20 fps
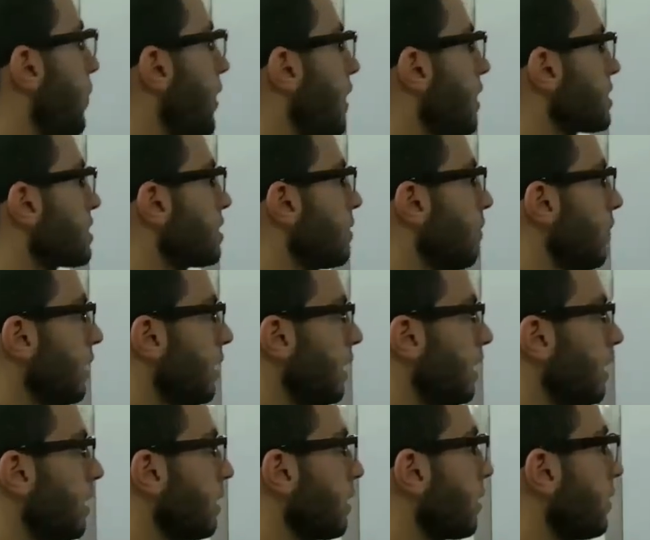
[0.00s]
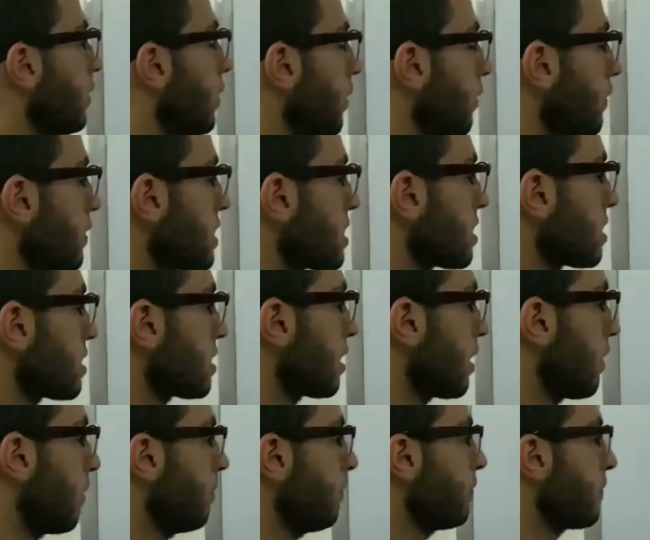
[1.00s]
the parasympathetic nervous
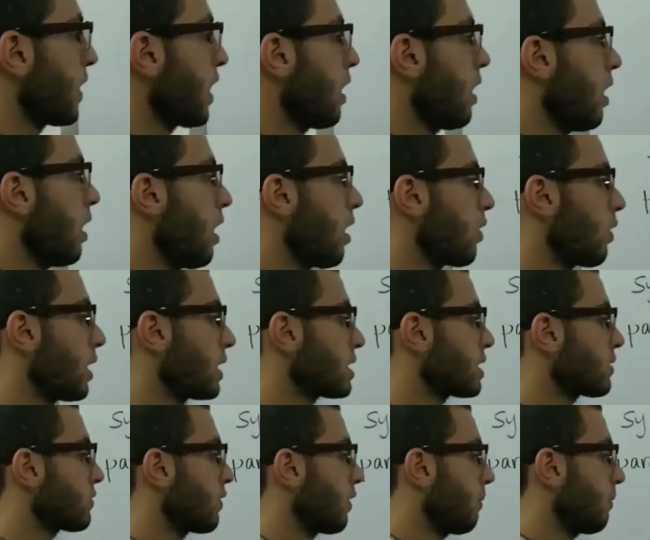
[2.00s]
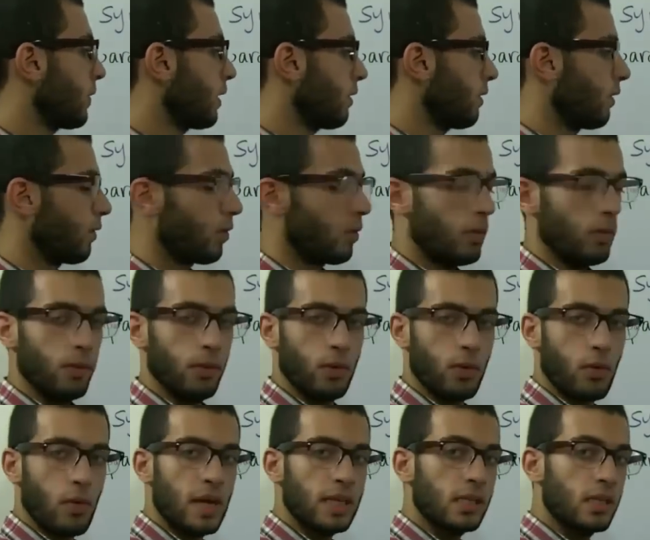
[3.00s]
system arises from the
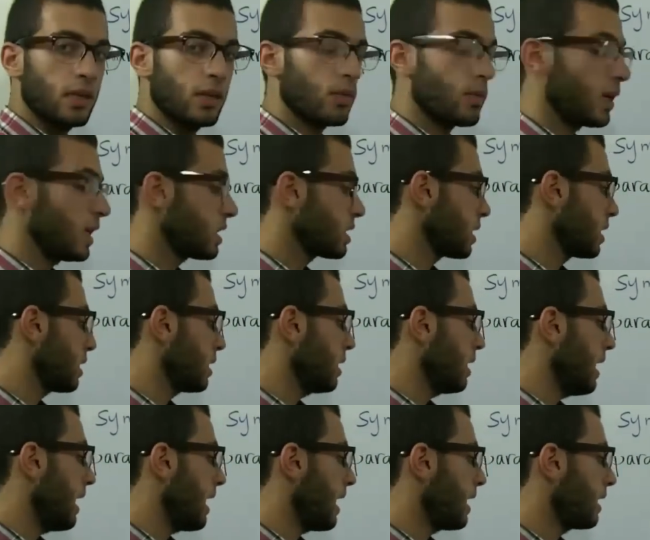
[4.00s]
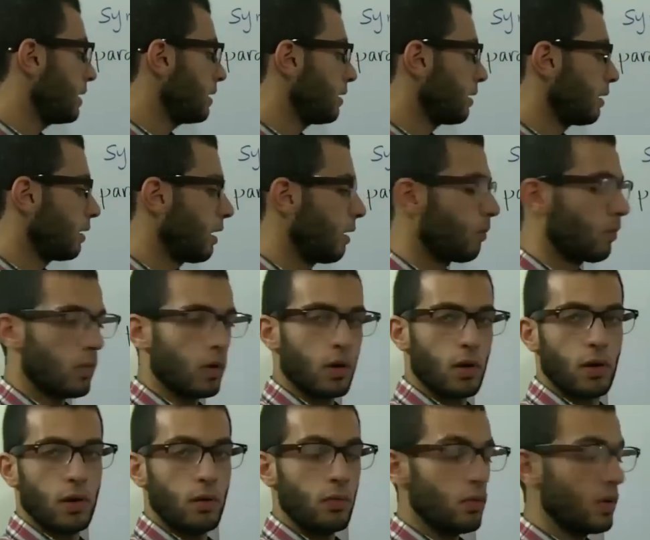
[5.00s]
thoracic region and the
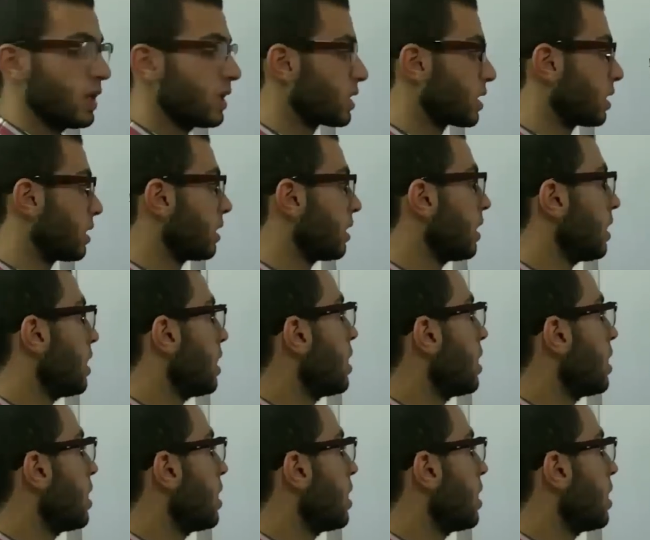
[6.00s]
lumbar region.